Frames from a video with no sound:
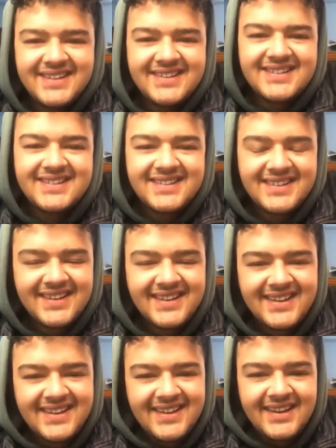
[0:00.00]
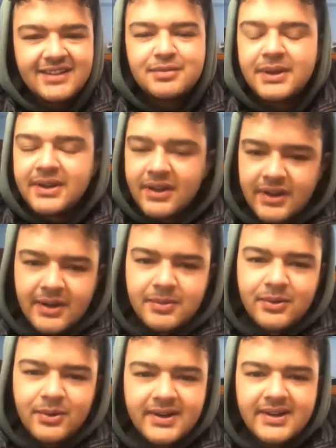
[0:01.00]
it's been good. I've
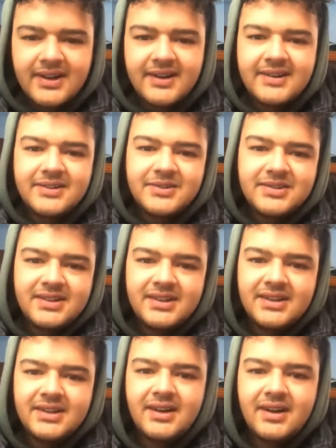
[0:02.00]
been working hard on Sunny.